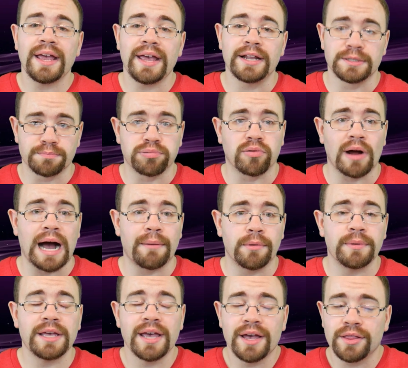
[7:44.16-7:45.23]
it's
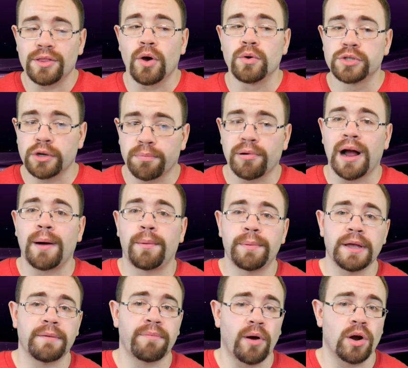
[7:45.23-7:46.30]
probably those are
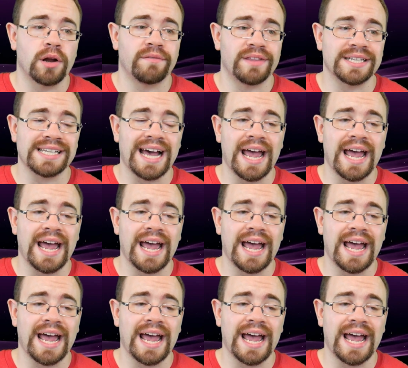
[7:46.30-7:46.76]
probably a part of this.